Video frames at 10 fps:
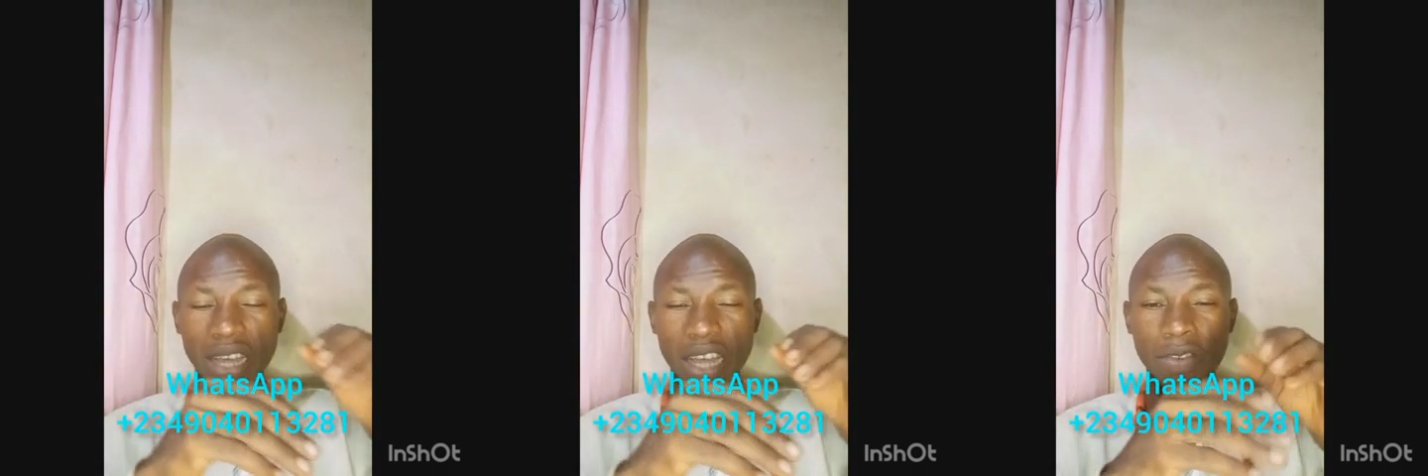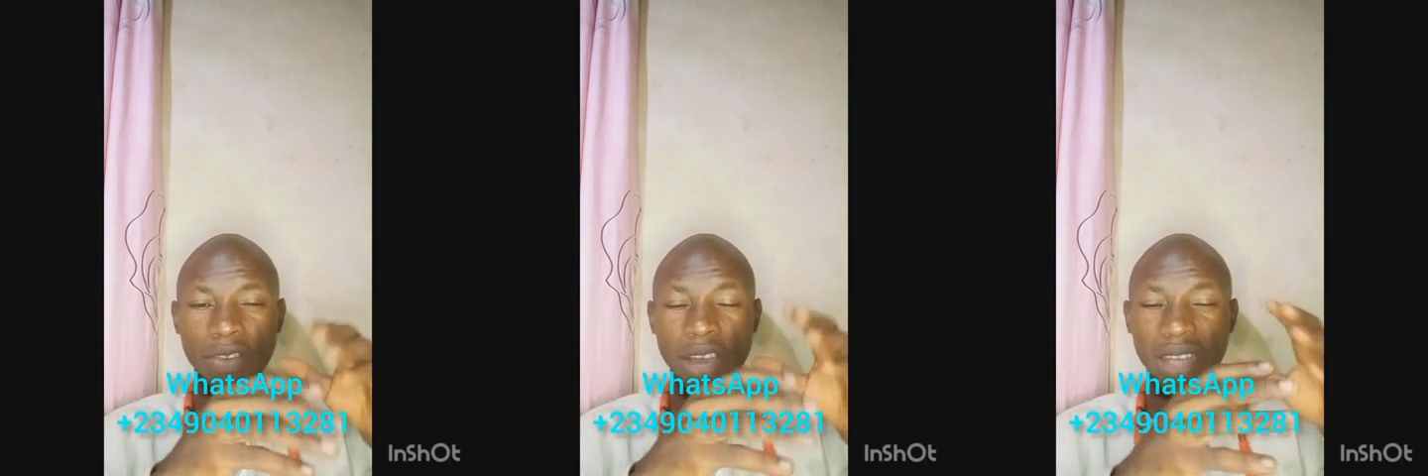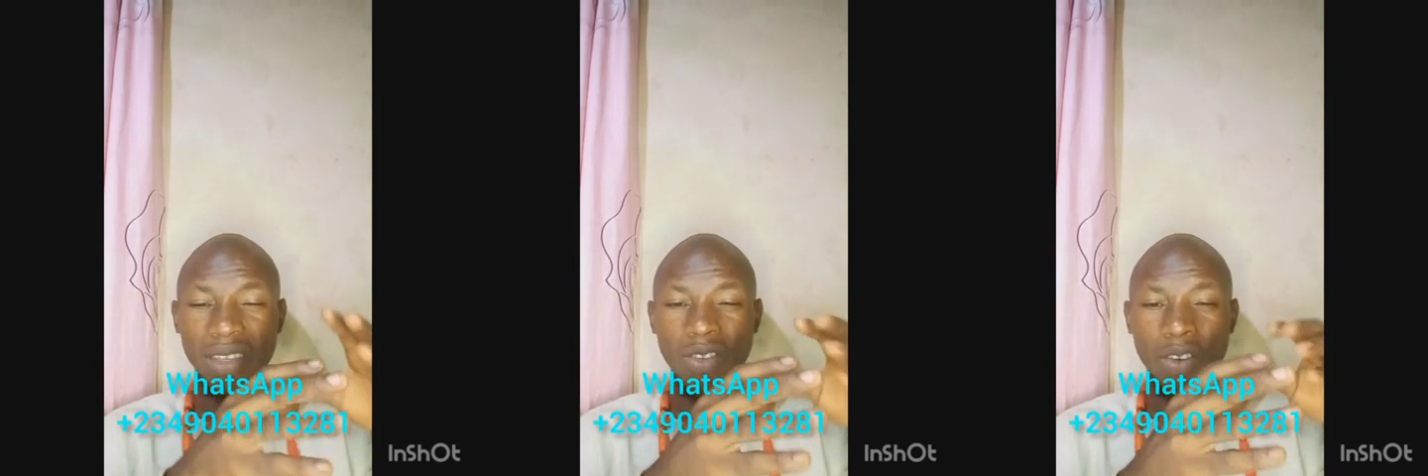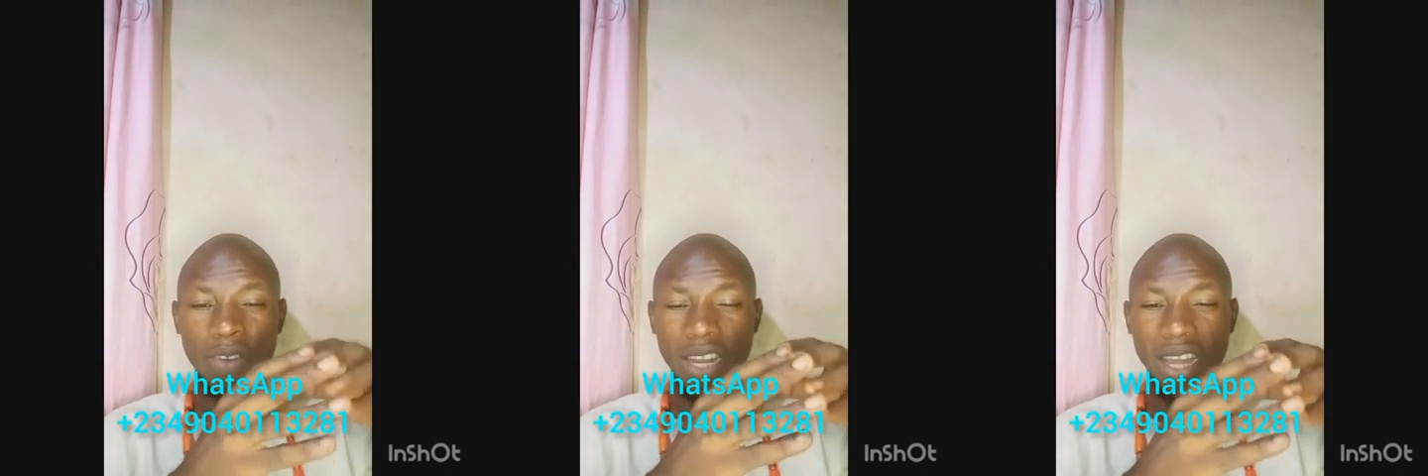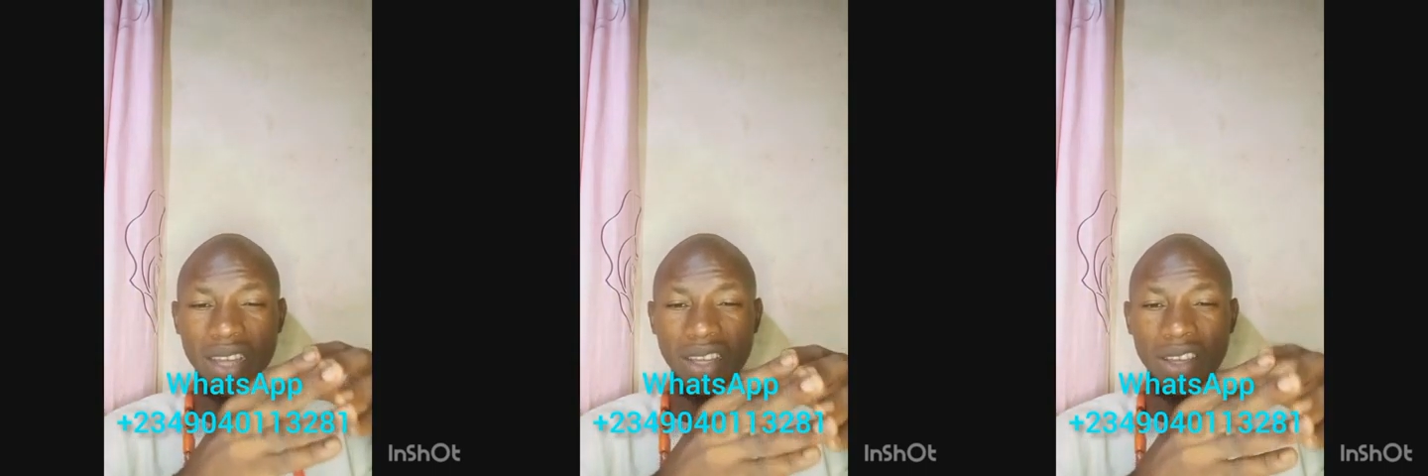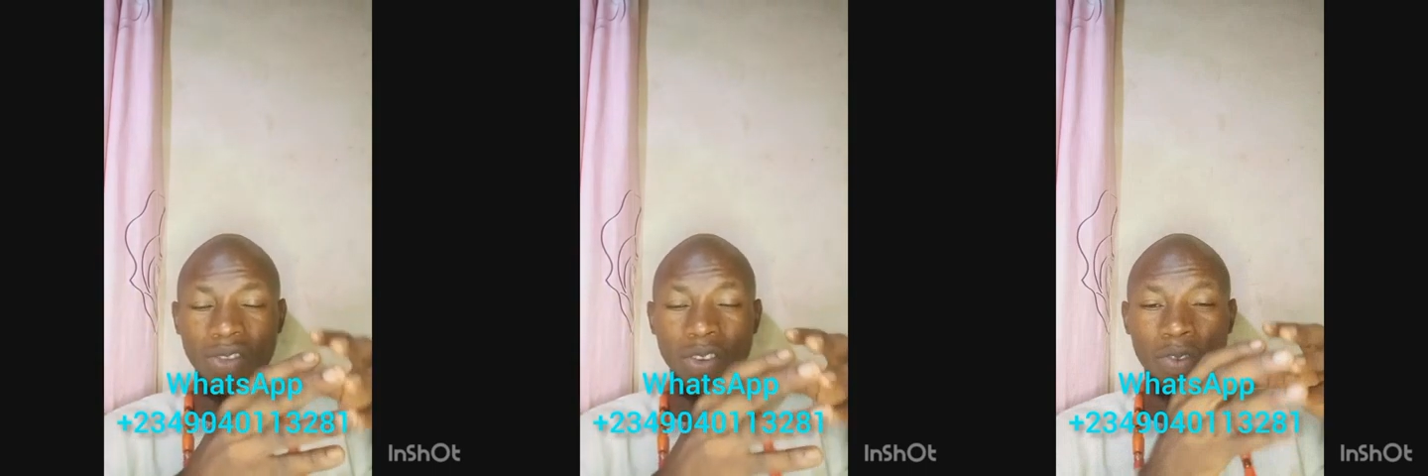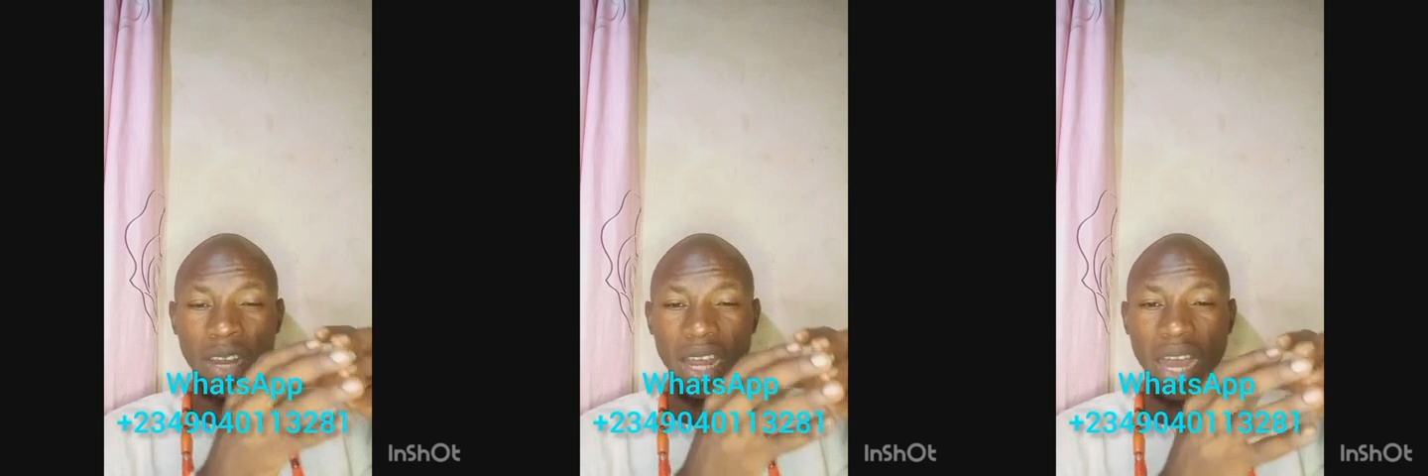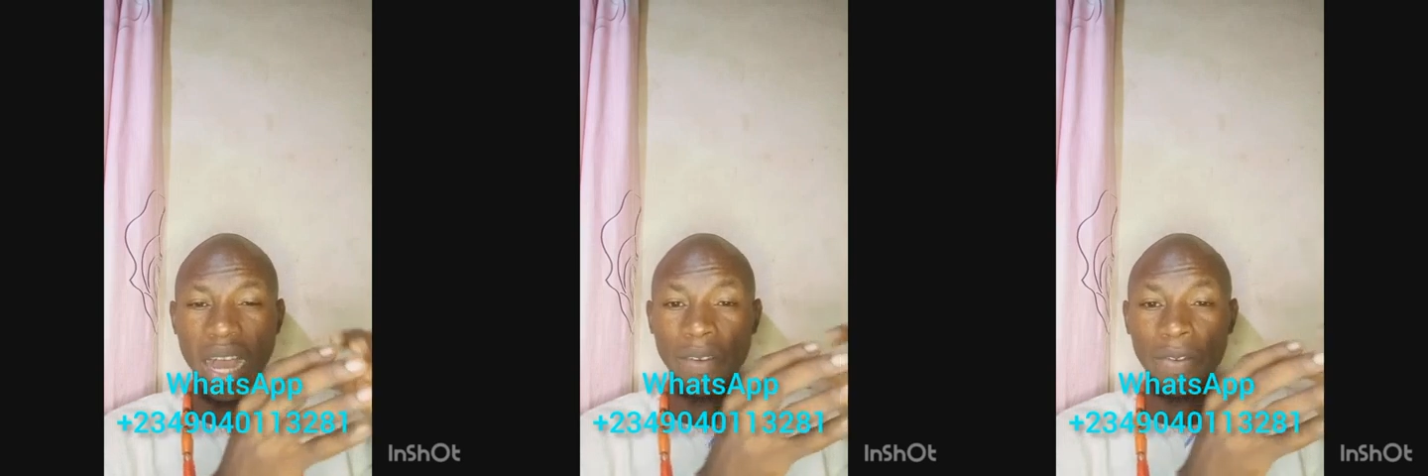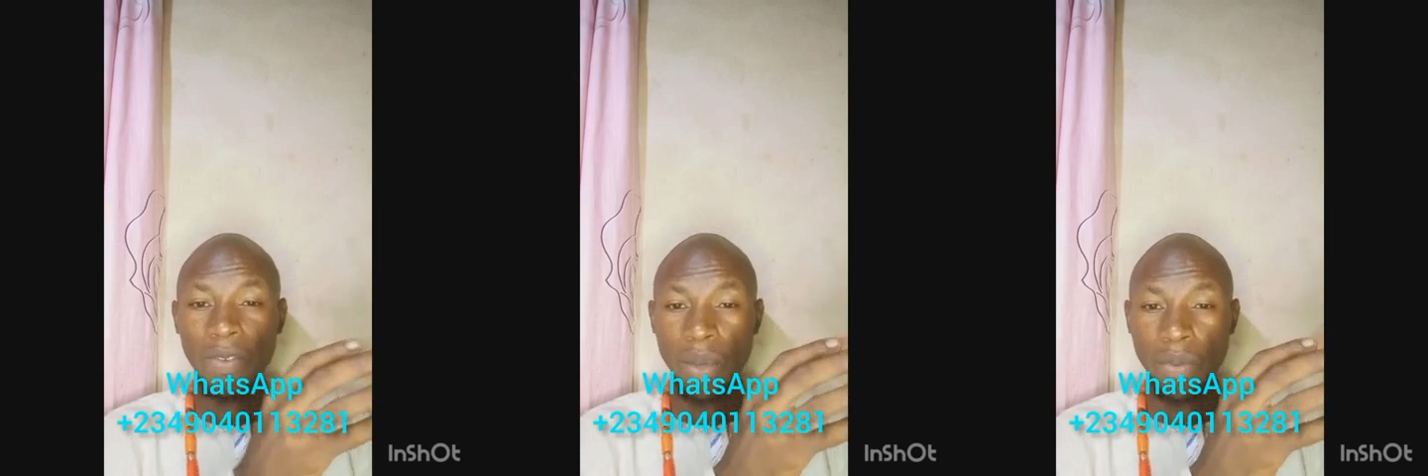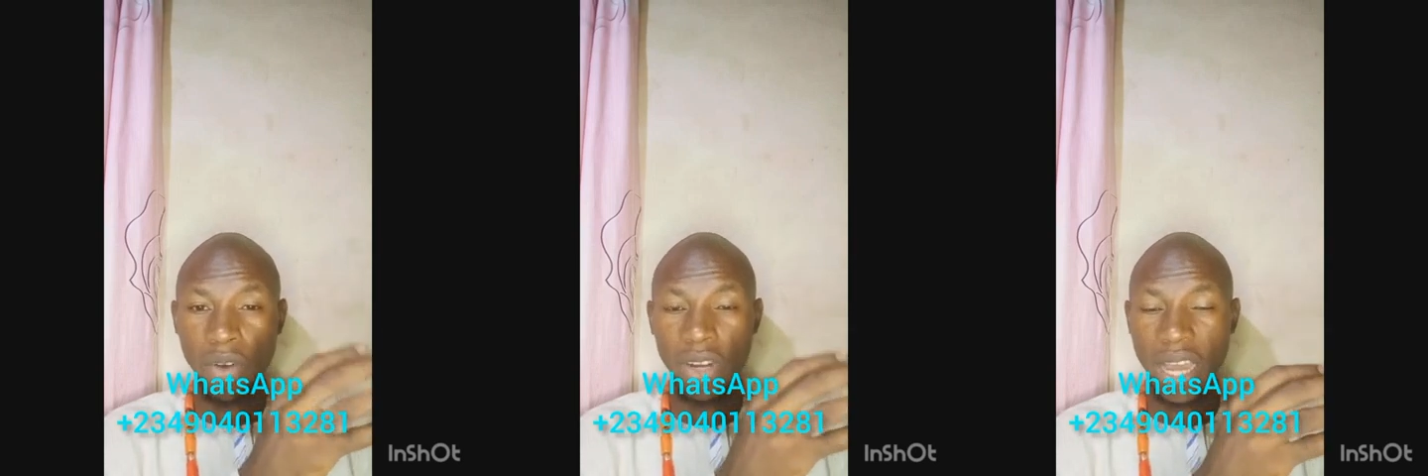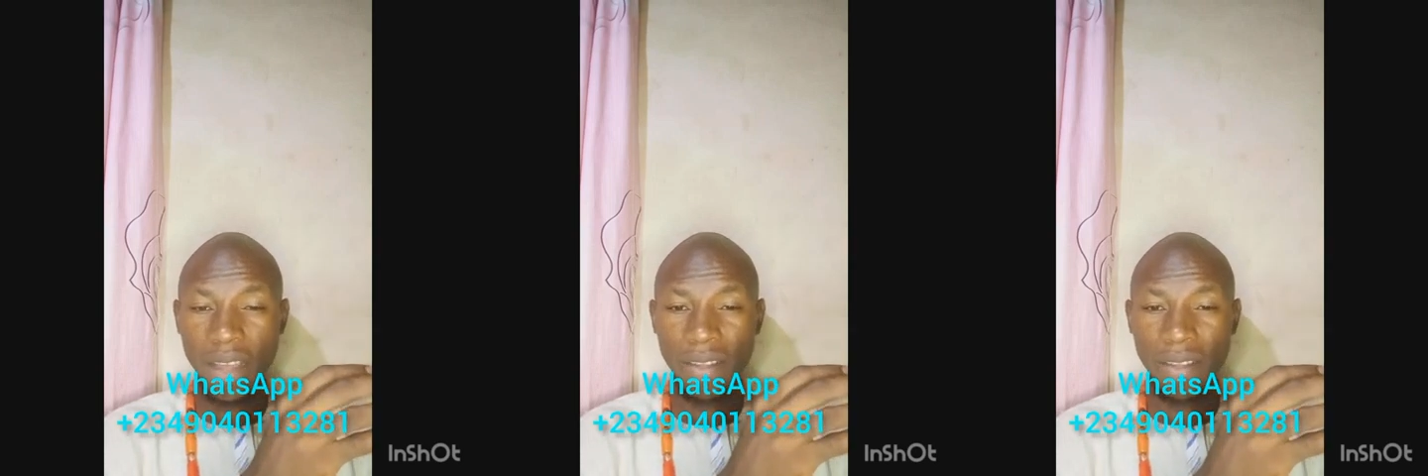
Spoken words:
And if you're asking your father have a mother.